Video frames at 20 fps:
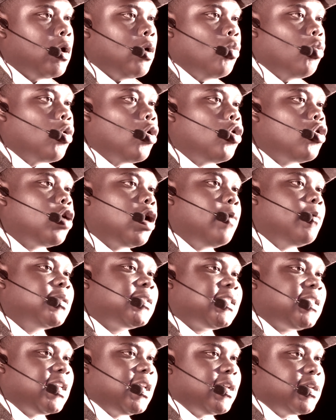Rule number
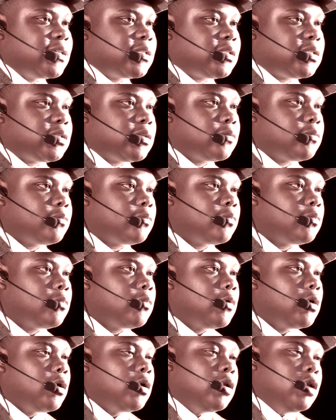six,
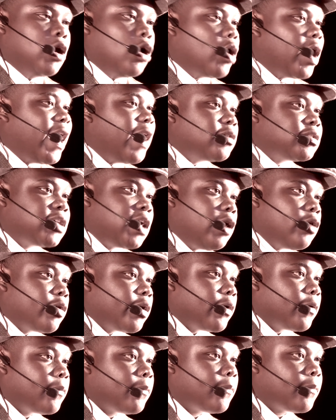no loud
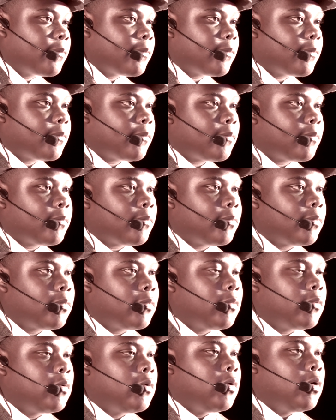talking. When you
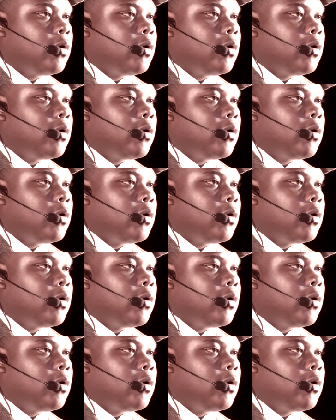did it,